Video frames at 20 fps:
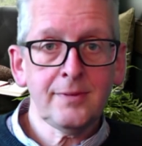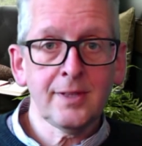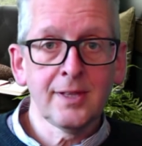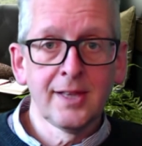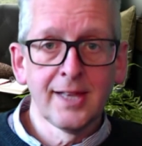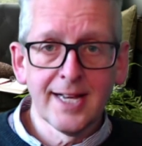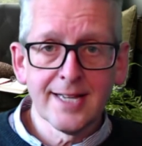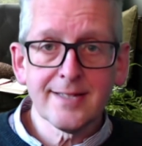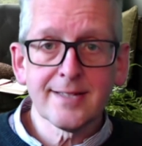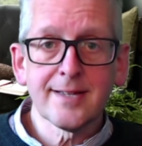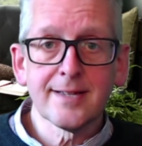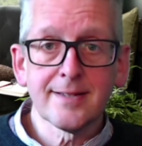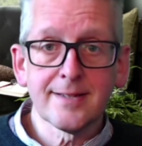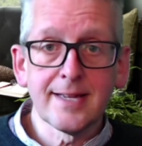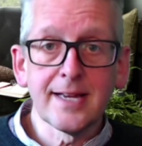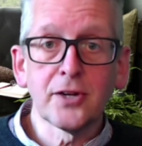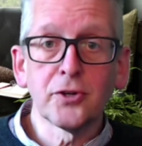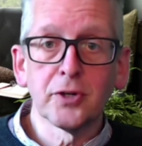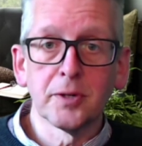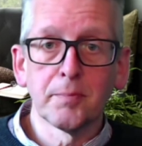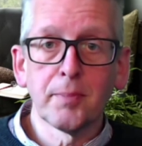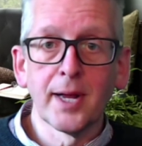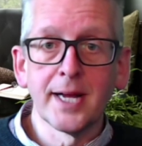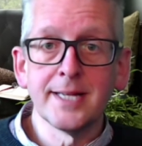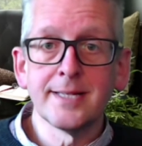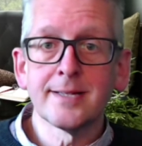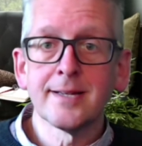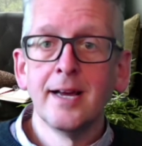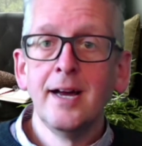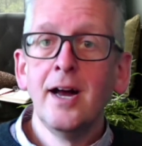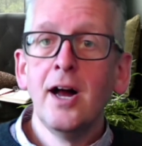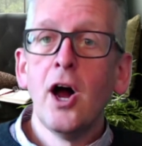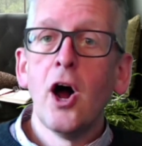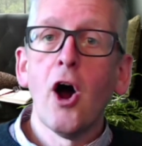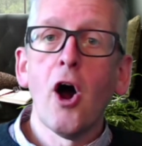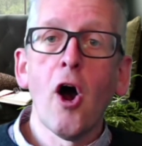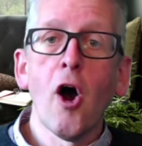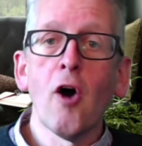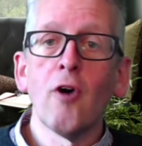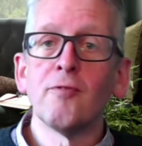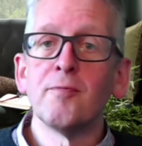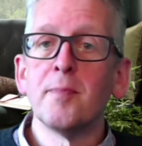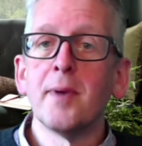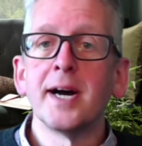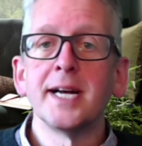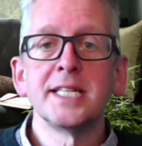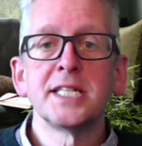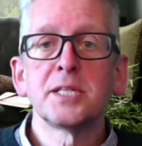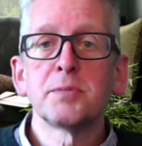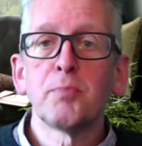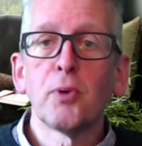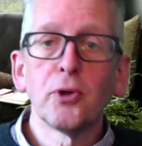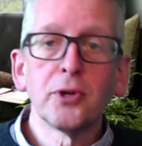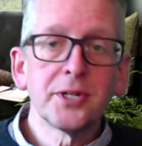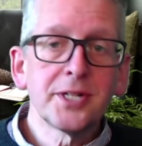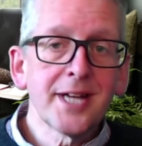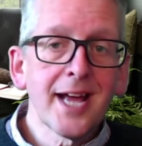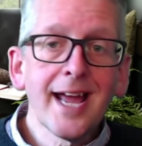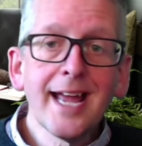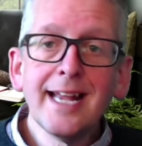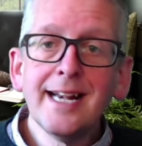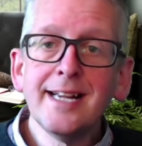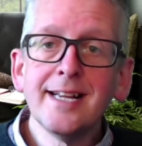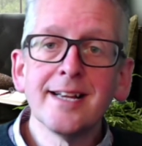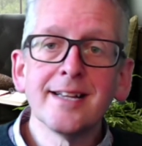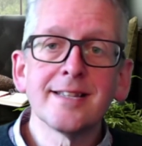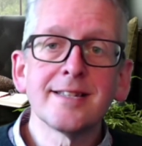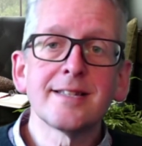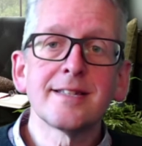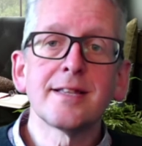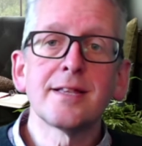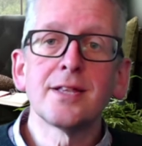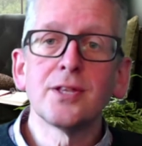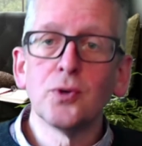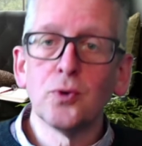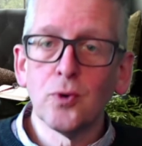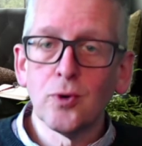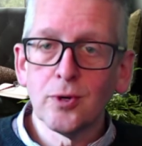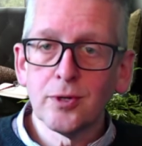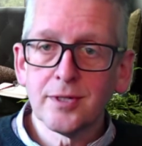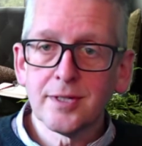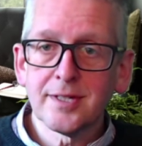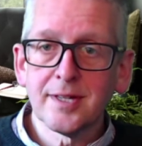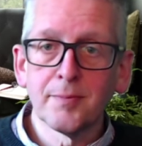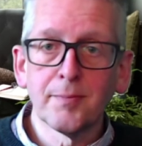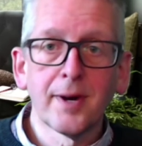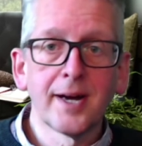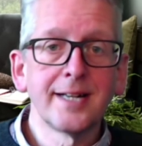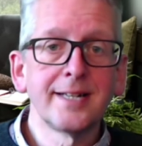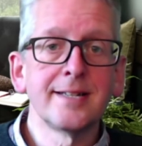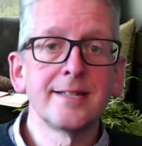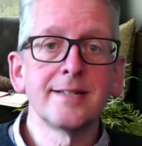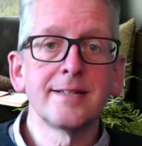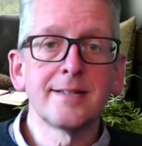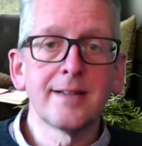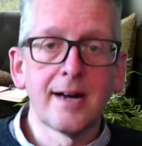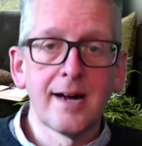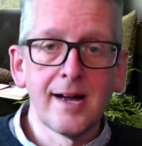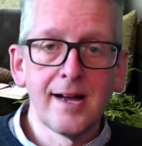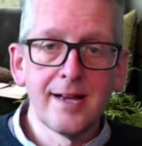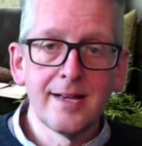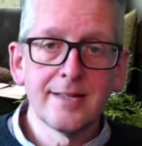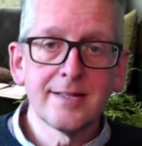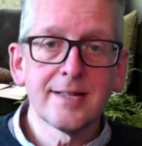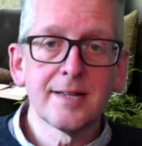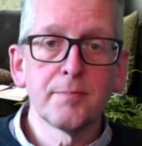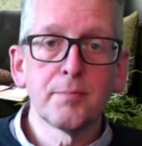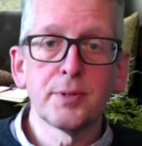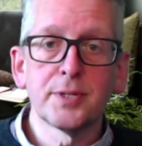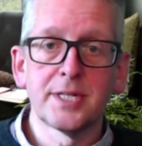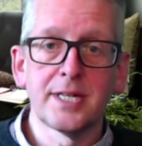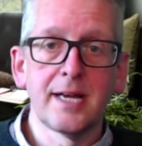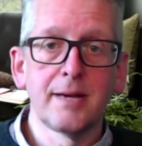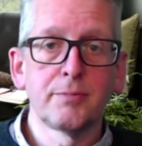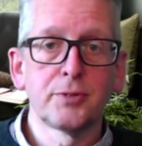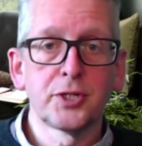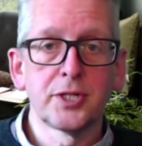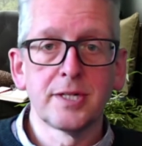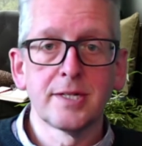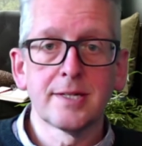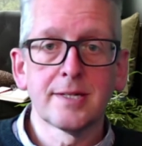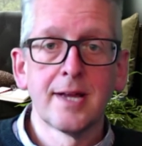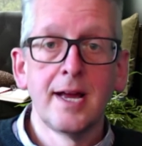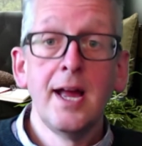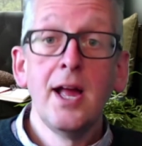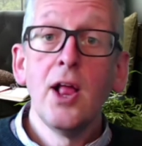That's the secret place of my spontaneous thoughts and my desires and perceptions.